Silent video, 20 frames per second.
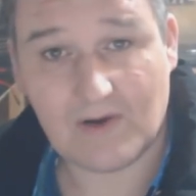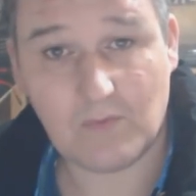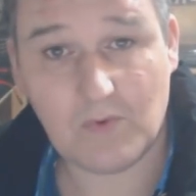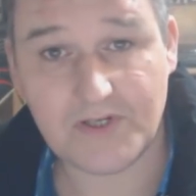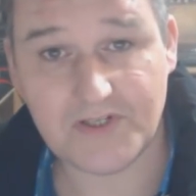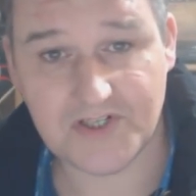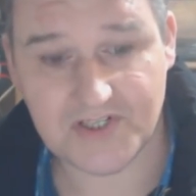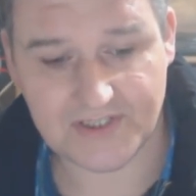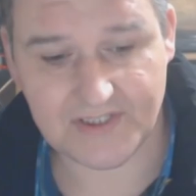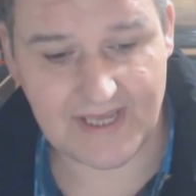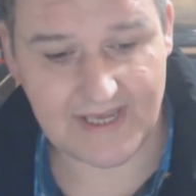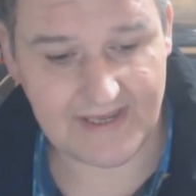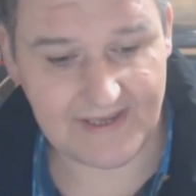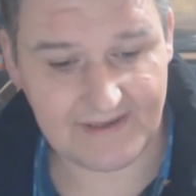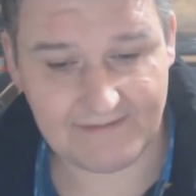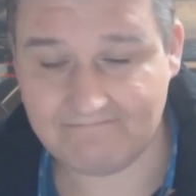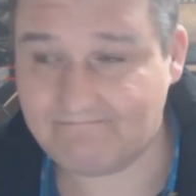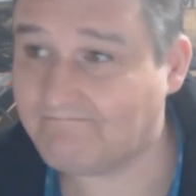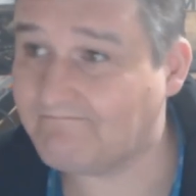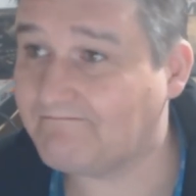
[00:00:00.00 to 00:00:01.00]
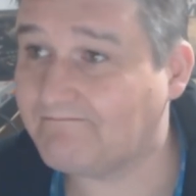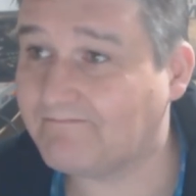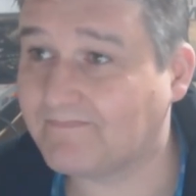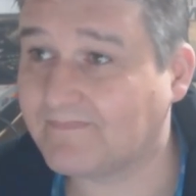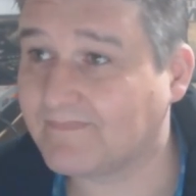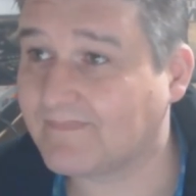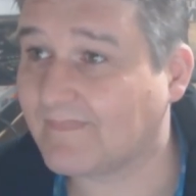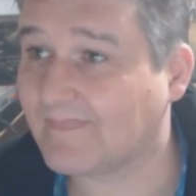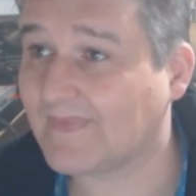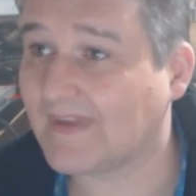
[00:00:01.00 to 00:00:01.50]
I watched
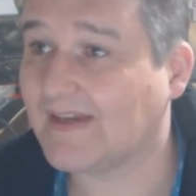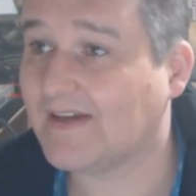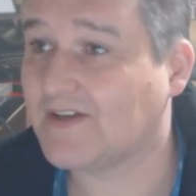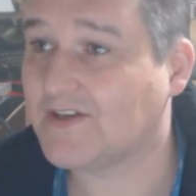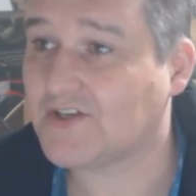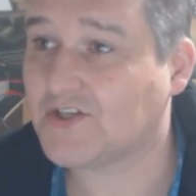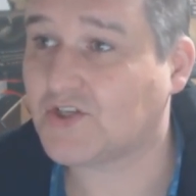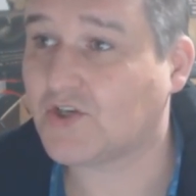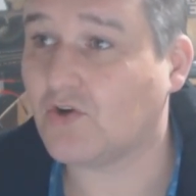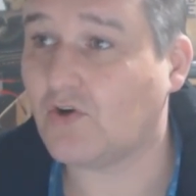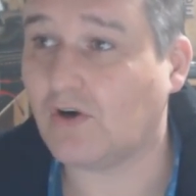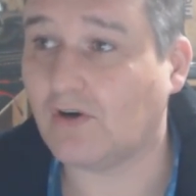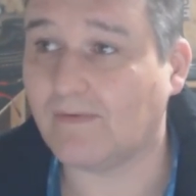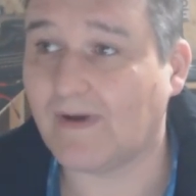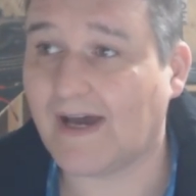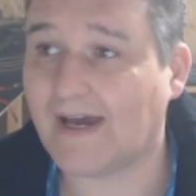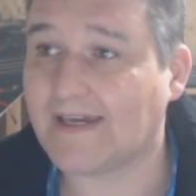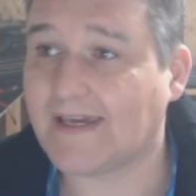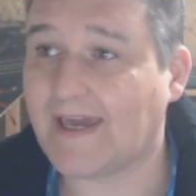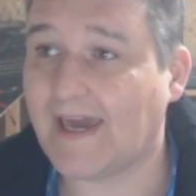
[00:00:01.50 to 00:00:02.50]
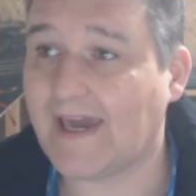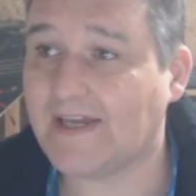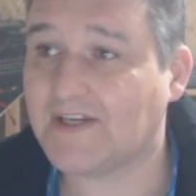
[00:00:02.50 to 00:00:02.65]
Scott, I